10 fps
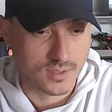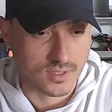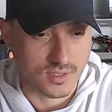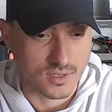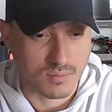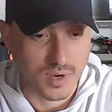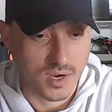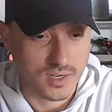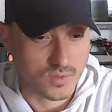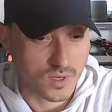Since our
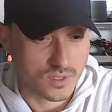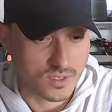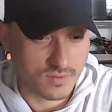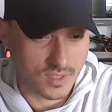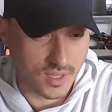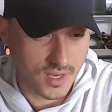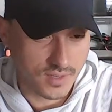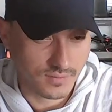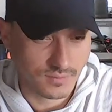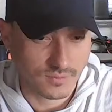pod is relatively
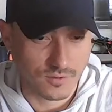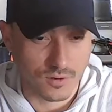light,